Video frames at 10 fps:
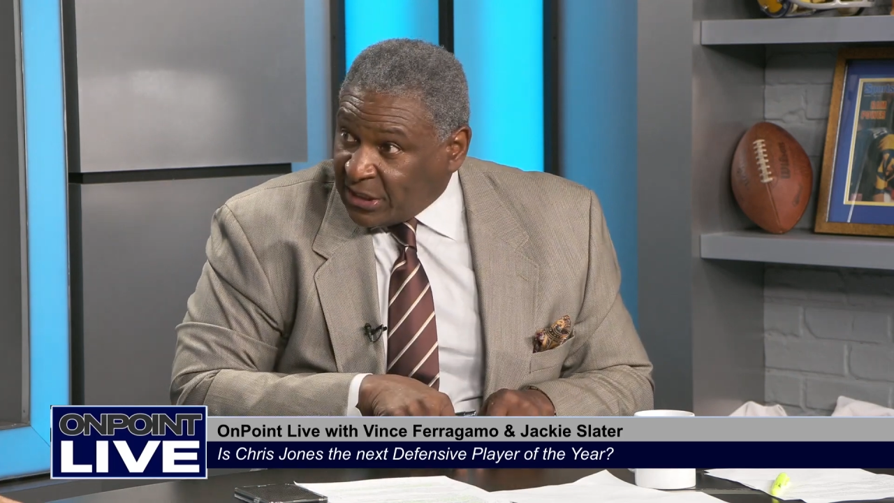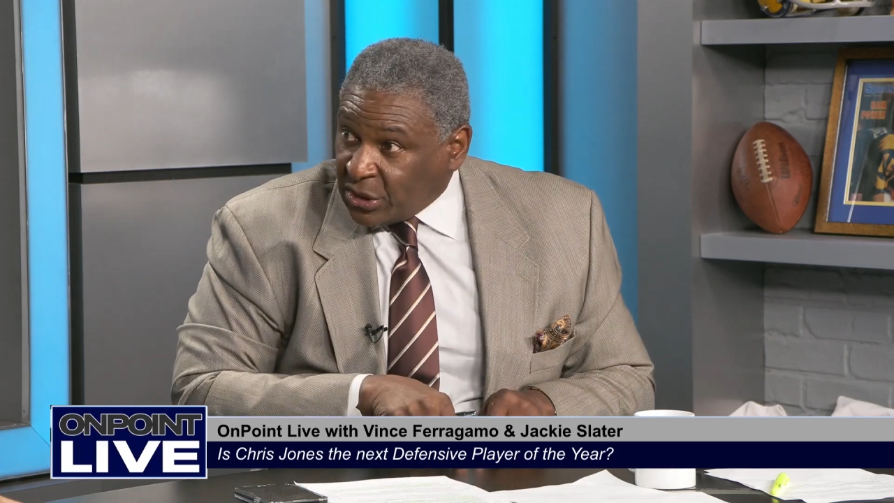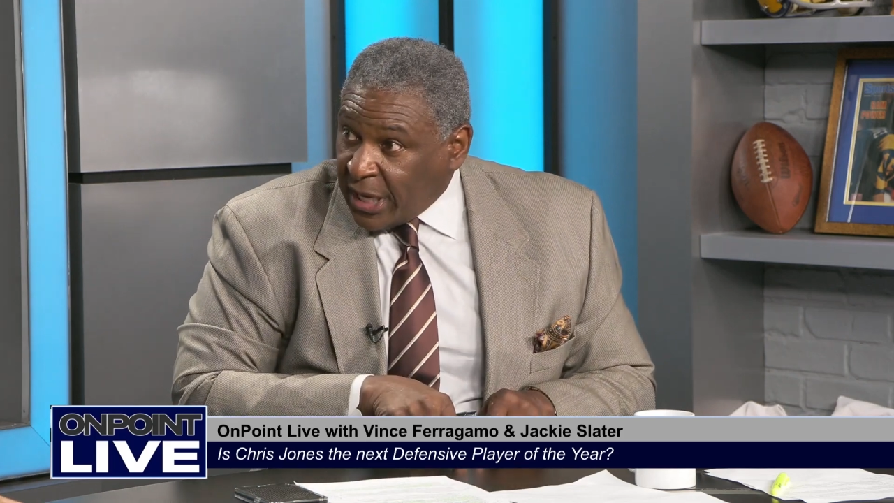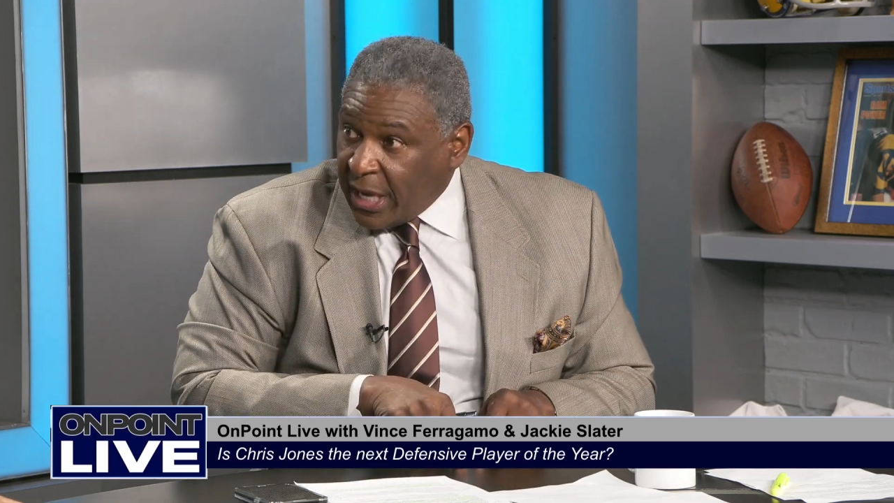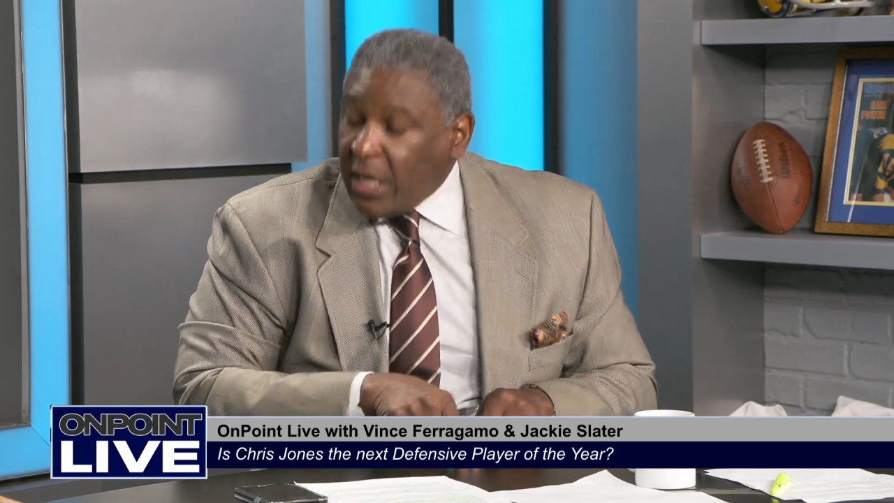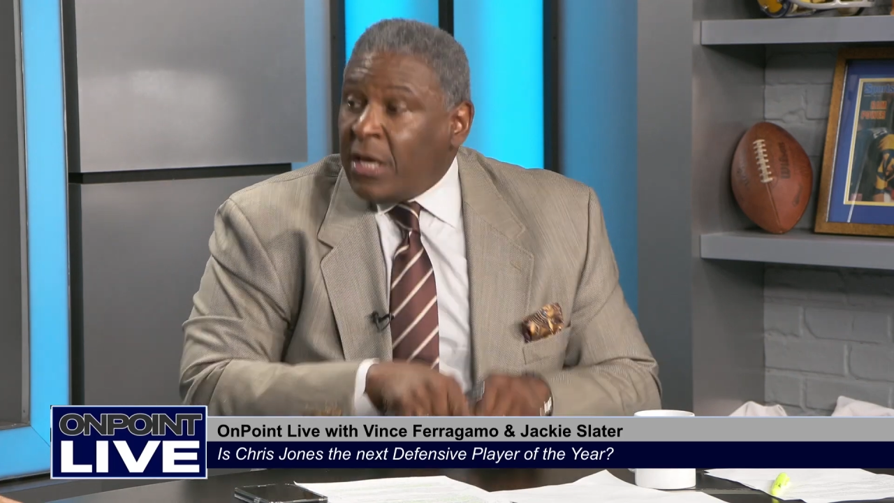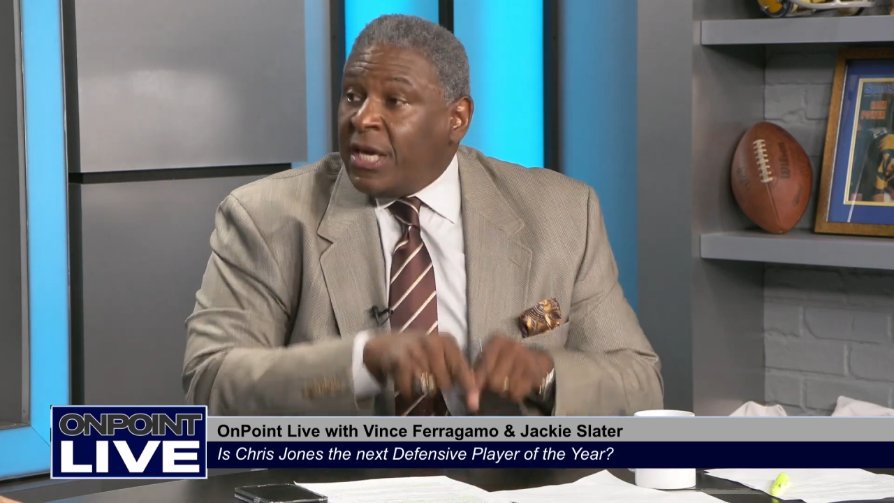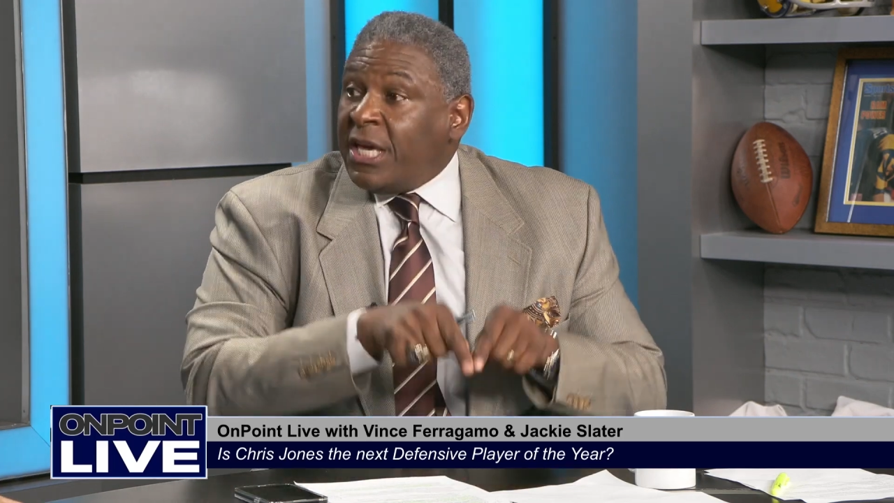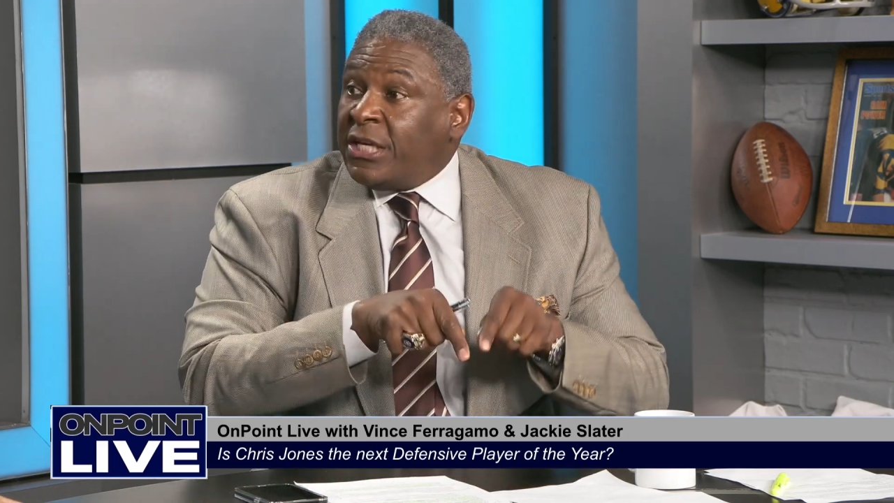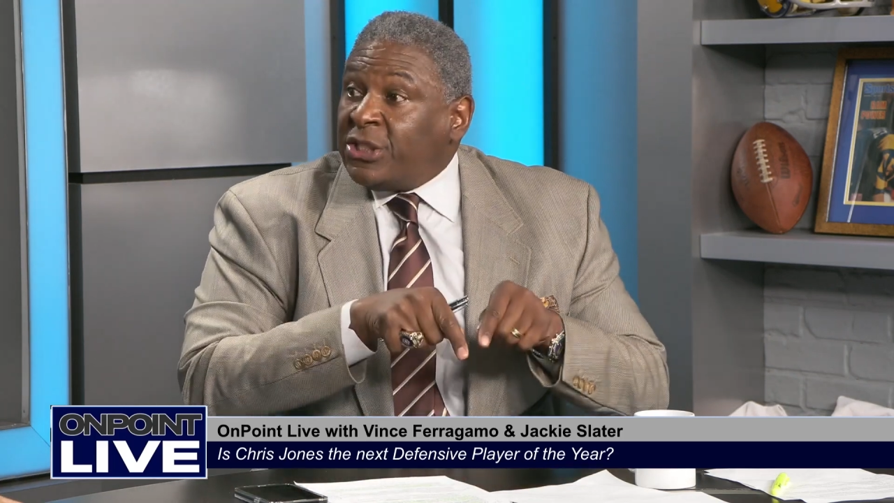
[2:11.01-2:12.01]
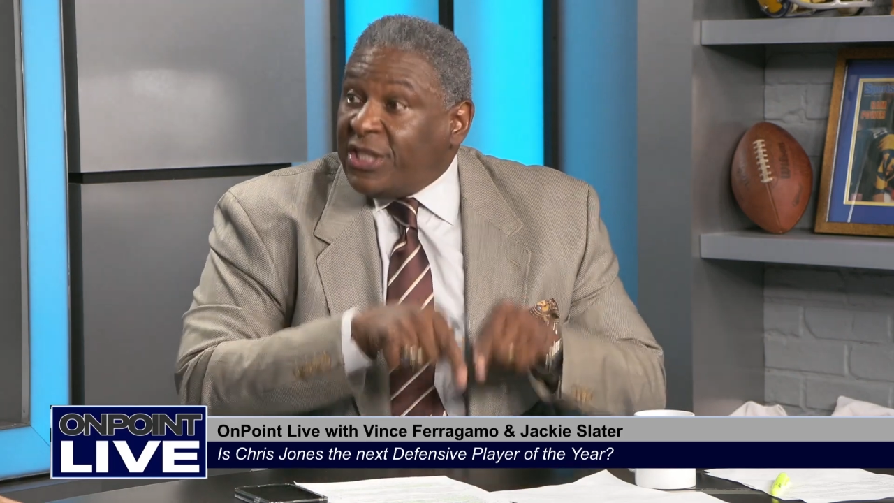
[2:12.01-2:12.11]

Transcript: say he is